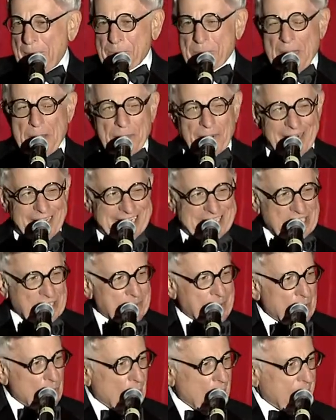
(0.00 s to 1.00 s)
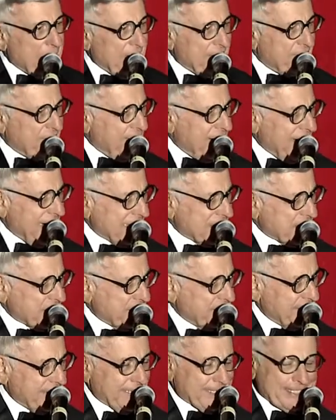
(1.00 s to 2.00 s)
People ask me what my
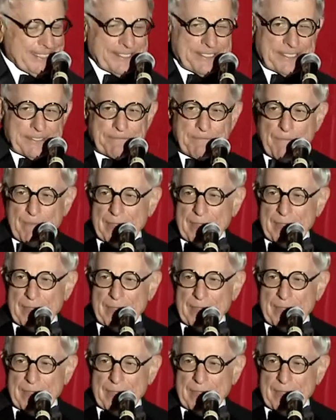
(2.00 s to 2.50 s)
philosophy is.